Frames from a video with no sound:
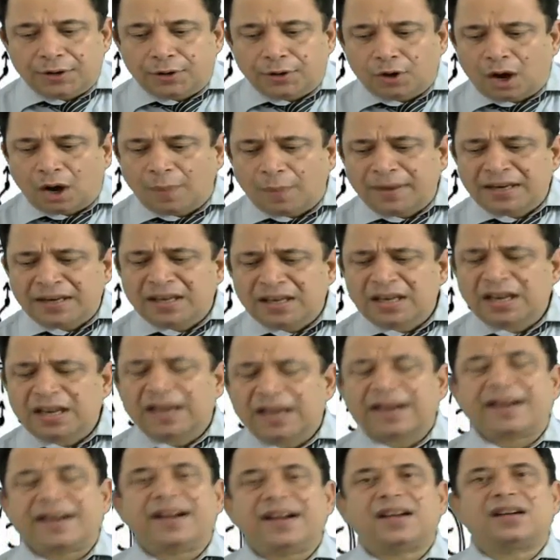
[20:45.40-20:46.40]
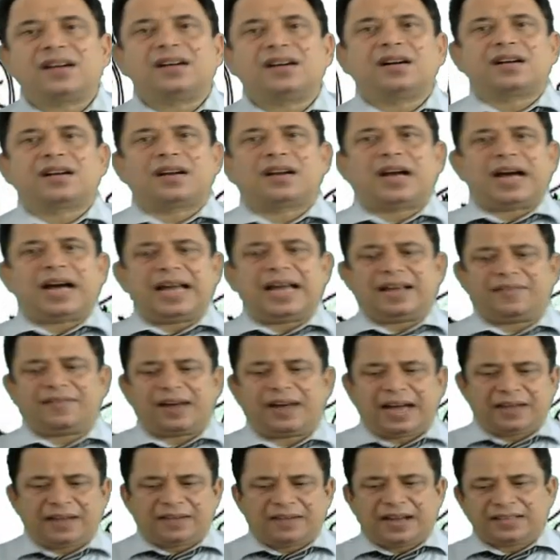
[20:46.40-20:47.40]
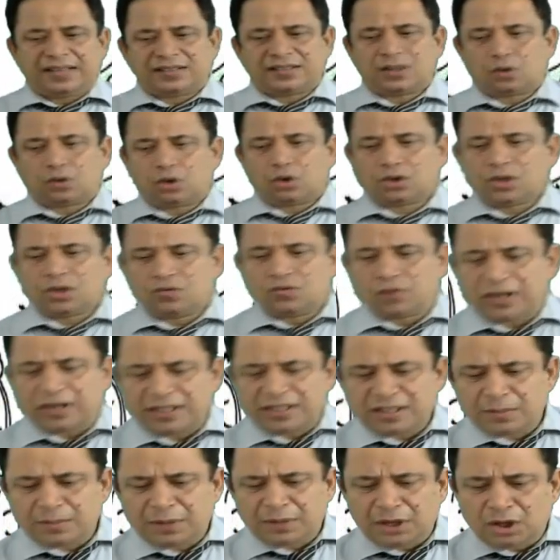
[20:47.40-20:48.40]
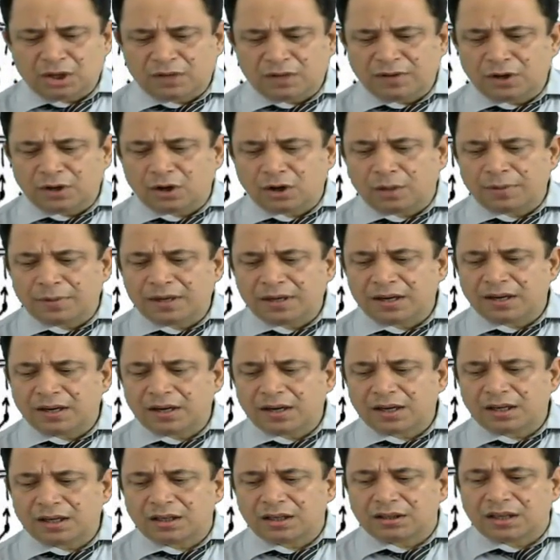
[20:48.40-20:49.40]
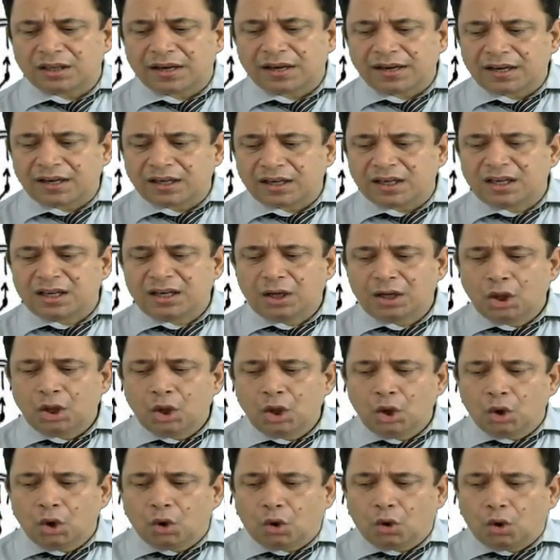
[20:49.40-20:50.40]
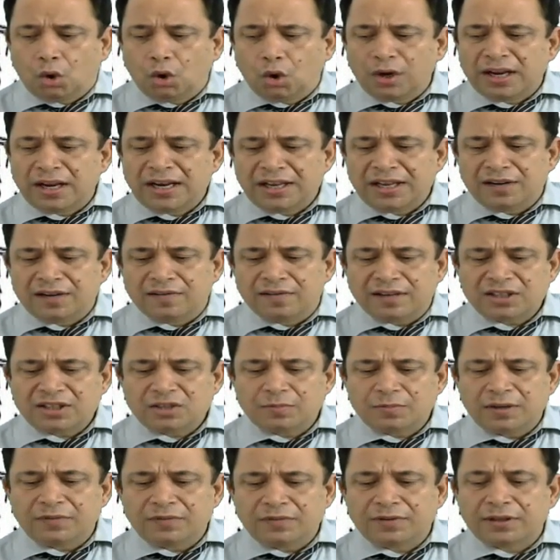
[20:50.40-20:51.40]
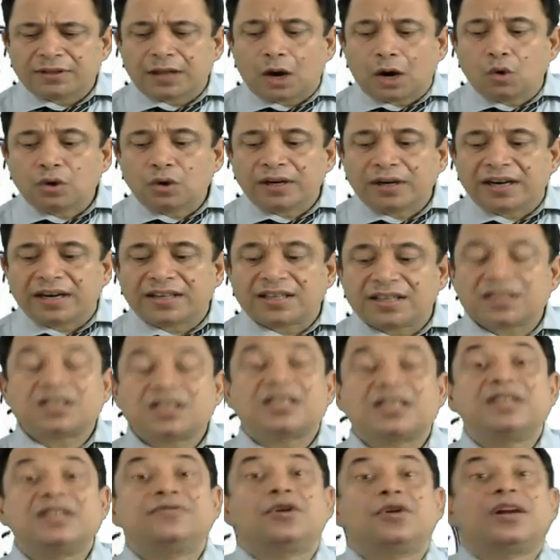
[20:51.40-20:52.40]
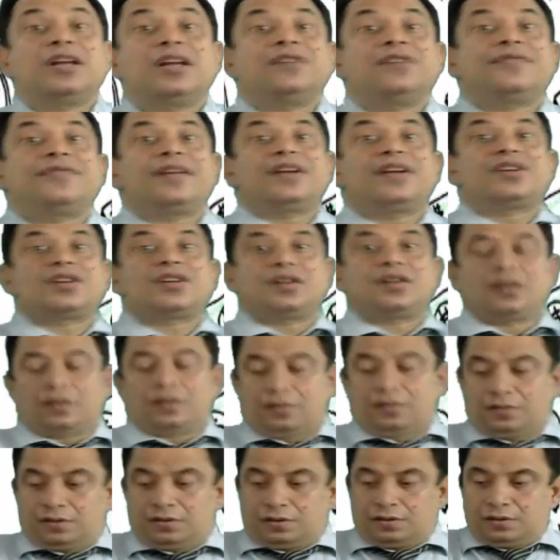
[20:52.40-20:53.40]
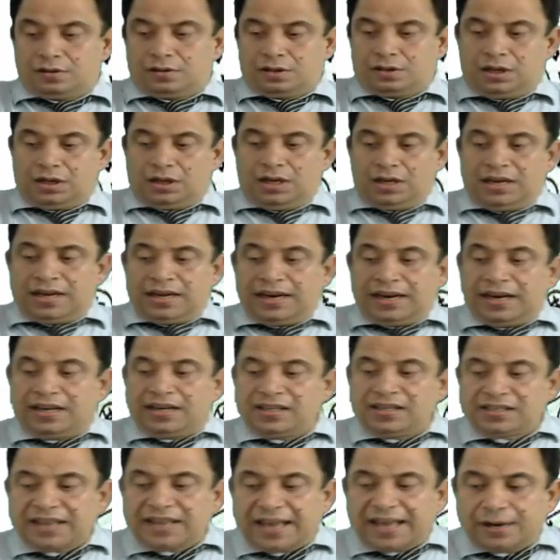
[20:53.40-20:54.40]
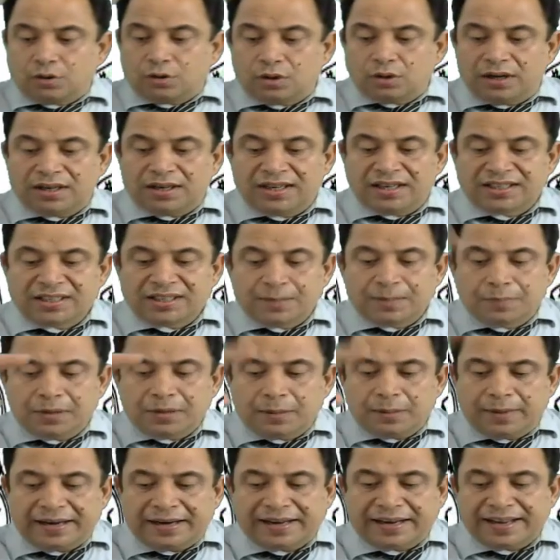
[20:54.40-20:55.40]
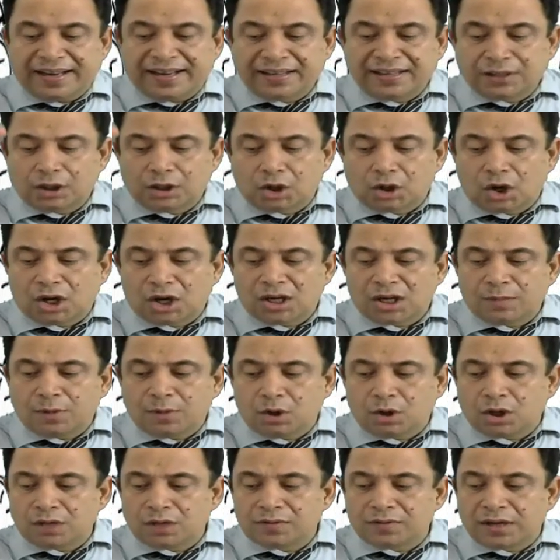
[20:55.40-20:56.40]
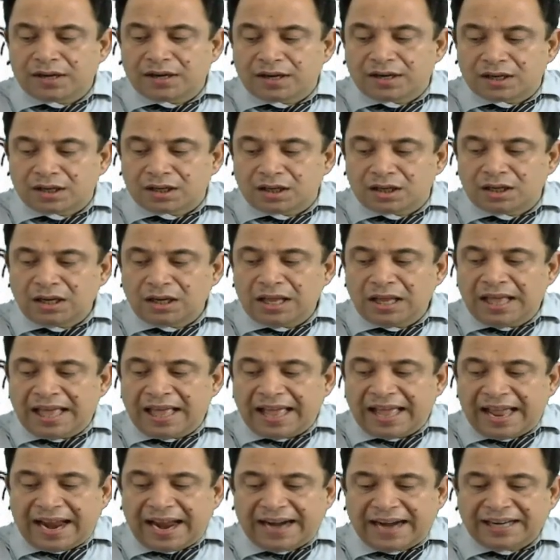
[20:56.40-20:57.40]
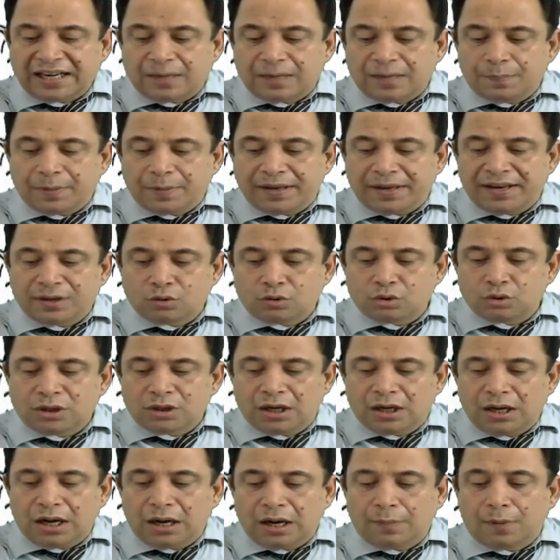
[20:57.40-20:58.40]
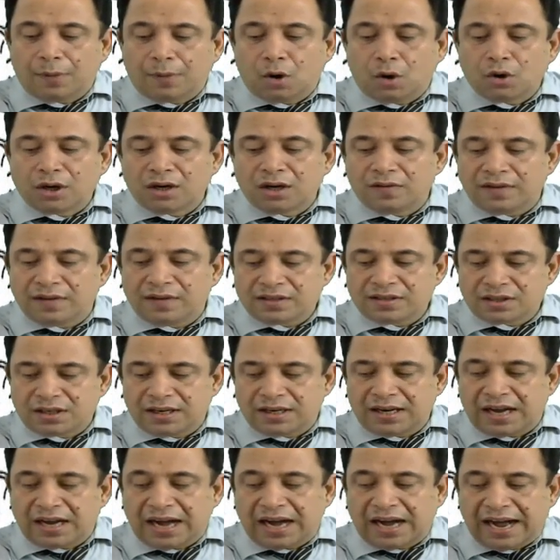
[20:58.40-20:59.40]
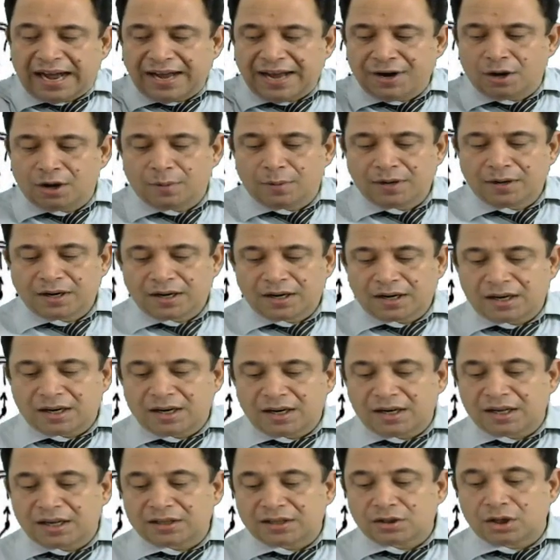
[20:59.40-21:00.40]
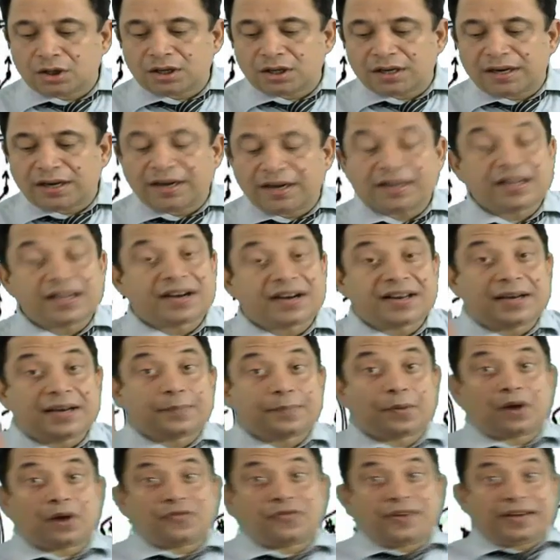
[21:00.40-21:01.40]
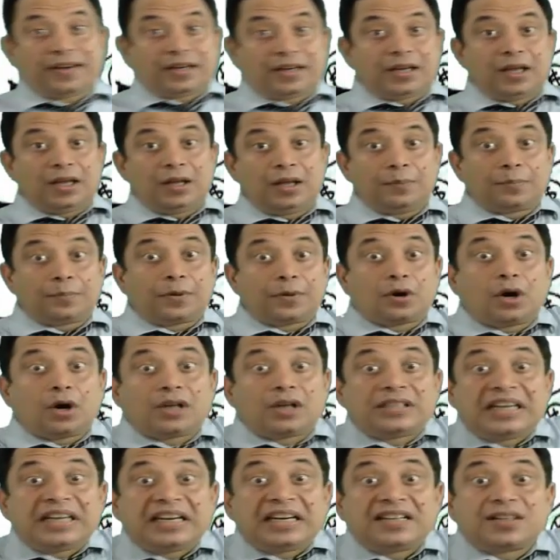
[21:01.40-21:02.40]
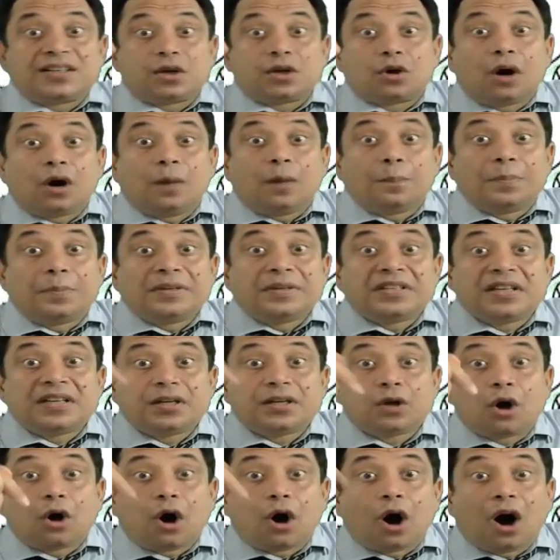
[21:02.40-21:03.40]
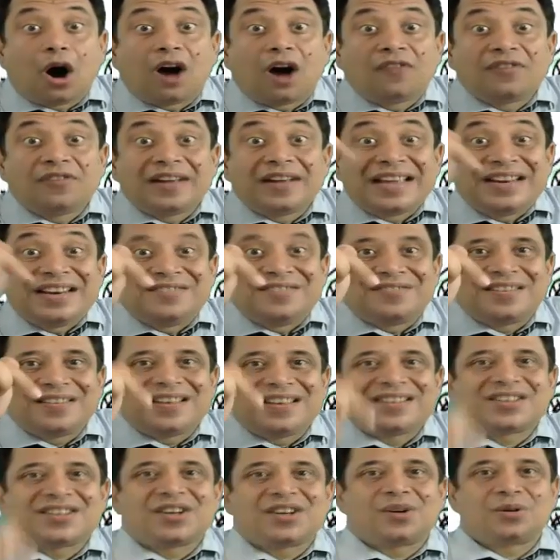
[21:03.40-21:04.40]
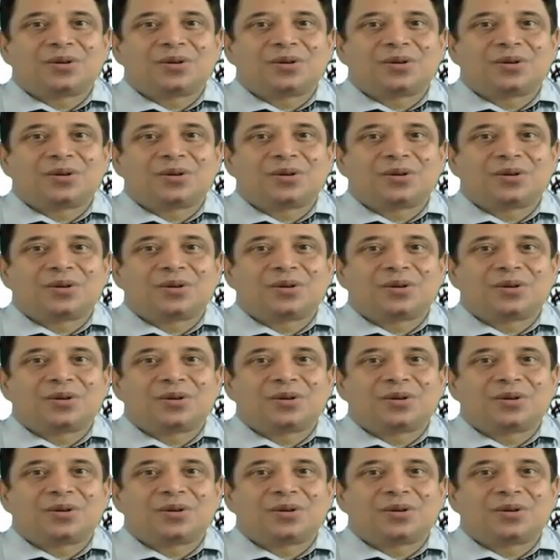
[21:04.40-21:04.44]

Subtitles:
nominal return. I have asked the question, what is the meaning of a nominal return? The return on an investment without adjusting for inflation. It is calculated simply by taking the dollar amount of the return and comparing to the amount invested. A higher nominal return does not guarantee a real profit because it is a composite of inflation